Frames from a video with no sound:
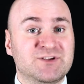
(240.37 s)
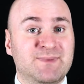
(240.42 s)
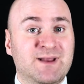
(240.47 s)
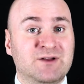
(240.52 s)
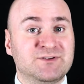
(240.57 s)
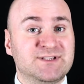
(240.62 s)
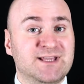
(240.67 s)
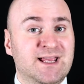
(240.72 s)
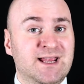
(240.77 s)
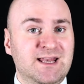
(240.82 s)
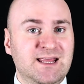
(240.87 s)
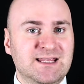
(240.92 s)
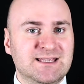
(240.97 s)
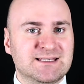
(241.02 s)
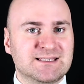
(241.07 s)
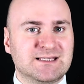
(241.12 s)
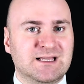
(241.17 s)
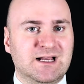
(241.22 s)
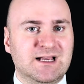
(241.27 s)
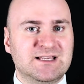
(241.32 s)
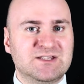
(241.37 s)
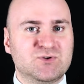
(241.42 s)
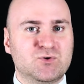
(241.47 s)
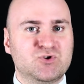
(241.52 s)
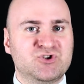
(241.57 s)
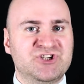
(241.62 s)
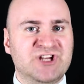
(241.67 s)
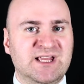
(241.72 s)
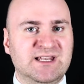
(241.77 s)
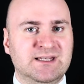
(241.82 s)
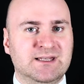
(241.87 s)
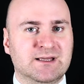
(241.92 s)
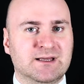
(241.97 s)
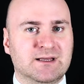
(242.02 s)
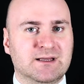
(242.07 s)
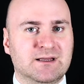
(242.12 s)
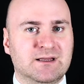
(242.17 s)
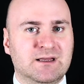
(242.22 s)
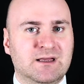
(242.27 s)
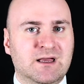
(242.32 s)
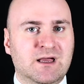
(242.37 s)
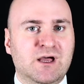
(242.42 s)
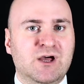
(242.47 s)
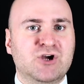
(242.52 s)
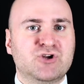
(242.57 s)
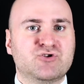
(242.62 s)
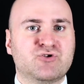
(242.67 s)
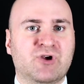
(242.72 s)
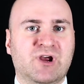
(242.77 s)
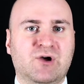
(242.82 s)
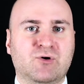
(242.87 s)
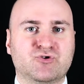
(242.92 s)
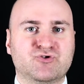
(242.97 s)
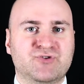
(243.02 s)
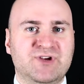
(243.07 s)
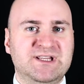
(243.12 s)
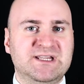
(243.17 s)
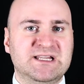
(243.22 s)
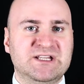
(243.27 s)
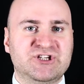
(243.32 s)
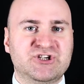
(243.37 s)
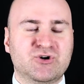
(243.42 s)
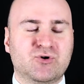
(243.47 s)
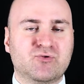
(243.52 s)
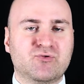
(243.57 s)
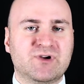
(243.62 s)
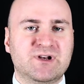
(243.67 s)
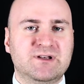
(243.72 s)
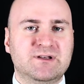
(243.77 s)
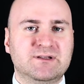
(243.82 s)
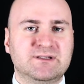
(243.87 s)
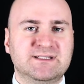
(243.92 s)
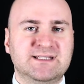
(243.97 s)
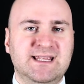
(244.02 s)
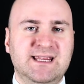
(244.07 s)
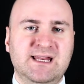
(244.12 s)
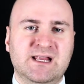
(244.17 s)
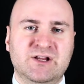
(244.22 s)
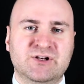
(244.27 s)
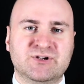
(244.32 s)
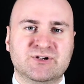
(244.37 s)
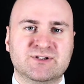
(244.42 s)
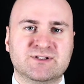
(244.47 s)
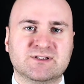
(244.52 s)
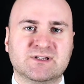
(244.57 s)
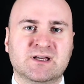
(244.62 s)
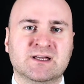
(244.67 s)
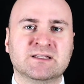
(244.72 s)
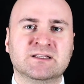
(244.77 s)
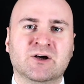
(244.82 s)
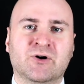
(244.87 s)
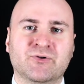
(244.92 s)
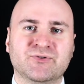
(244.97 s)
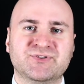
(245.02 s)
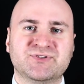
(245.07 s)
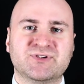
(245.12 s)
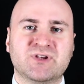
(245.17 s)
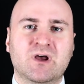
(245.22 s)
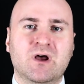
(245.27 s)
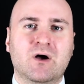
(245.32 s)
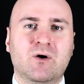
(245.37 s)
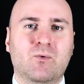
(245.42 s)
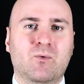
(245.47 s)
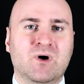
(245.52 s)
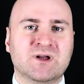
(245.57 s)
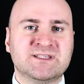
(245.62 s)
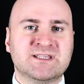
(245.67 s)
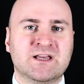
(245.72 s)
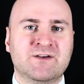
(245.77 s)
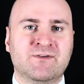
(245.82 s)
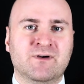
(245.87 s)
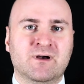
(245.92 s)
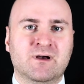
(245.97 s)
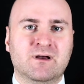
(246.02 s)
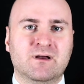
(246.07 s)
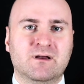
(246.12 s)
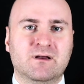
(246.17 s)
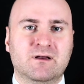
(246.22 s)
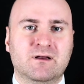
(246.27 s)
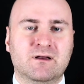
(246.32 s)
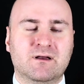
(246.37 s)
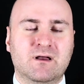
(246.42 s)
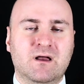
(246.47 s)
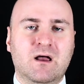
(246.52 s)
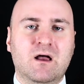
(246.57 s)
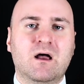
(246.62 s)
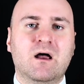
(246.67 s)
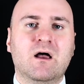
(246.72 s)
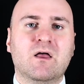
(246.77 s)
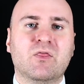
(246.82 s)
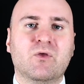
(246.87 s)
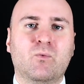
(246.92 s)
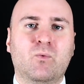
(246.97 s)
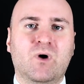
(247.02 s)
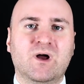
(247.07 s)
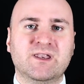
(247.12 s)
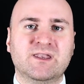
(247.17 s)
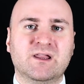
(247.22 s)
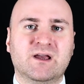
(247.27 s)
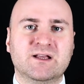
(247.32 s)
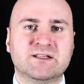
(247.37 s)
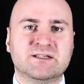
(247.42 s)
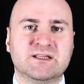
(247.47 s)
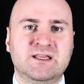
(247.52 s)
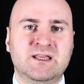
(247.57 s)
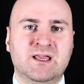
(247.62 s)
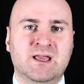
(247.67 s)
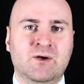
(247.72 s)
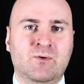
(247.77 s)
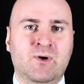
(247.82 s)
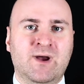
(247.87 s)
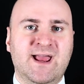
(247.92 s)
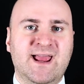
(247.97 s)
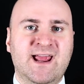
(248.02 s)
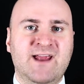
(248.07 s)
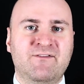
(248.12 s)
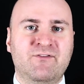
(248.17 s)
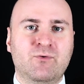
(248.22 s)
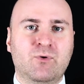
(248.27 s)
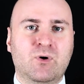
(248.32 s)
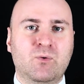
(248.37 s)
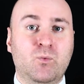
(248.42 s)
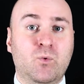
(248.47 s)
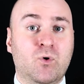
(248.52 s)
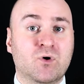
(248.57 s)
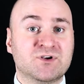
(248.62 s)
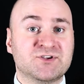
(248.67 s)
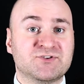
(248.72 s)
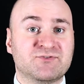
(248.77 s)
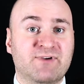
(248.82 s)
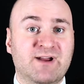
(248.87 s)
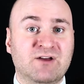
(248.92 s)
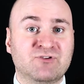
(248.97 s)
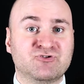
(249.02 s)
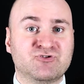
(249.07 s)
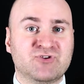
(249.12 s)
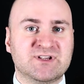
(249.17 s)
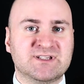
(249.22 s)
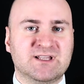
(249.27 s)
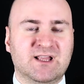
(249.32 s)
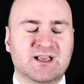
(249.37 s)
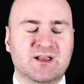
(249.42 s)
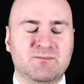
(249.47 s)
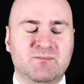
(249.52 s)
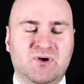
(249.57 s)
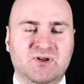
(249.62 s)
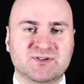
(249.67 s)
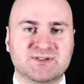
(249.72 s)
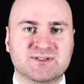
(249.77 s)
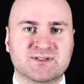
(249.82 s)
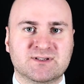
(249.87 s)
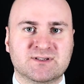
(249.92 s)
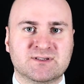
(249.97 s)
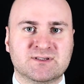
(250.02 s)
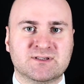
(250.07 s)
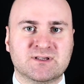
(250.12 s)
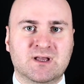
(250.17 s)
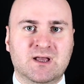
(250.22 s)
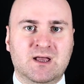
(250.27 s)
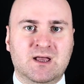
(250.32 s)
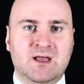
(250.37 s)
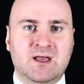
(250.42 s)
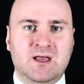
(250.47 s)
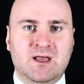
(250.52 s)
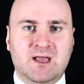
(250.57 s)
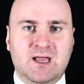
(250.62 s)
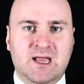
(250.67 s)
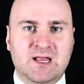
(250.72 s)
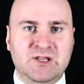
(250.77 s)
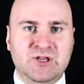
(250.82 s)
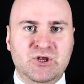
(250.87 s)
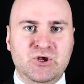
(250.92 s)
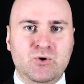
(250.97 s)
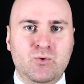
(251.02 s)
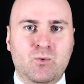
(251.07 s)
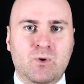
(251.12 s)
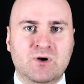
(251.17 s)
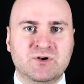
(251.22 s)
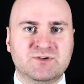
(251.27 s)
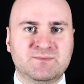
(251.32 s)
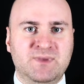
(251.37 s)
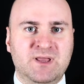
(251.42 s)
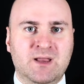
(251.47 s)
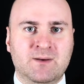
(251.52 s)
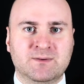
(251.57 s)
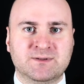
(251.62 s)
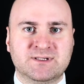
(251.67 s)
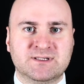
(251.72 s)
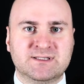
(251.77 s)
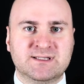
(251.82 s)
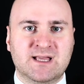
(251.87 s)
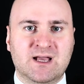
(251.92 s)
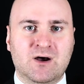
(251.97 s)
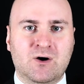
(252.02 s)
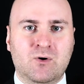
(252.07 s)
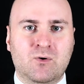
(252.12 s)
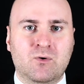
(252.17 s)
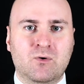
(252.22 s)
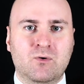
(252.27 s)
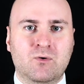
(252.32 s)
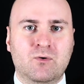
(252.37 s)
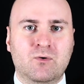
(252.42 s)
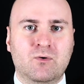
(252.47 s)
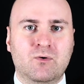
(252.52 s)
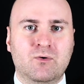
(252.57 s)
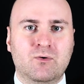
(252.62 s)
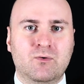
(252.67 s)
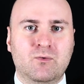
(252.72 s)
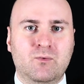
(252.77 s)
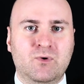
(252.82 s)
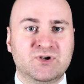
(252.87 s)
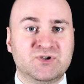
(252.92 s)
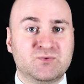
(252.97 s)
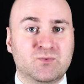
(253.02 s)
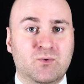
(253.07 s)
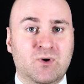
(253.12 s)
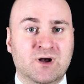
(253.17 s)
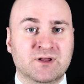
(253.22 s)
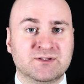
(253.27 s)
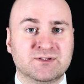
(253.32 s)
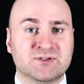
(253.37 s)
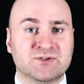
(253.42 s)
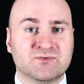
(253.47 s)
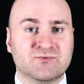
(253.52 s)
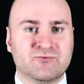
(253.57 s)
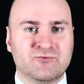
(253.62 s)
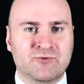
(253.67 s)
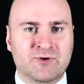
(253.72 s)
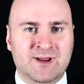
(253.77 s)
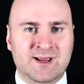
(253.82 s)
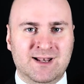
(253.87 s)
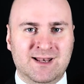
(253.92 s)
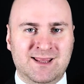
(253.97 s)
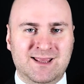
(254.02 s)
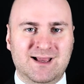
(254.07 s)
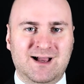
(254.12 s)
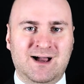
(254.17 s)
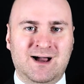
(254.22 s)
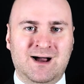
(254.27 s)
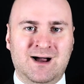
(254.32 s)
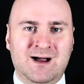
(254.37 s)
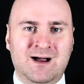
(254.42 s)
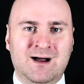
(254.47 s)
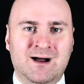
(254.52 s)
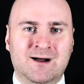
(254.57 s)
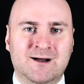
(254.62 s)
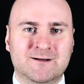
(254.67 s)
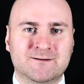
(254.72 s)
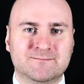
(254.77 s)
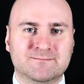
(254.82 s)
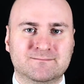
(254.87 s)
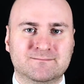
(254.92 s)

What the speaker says: about any size or gender, trick-or-treating children, teenagers, adults, whatever. The one night a year where everyone walks around dressed like monsters, and you won't be able to tell which ones really are.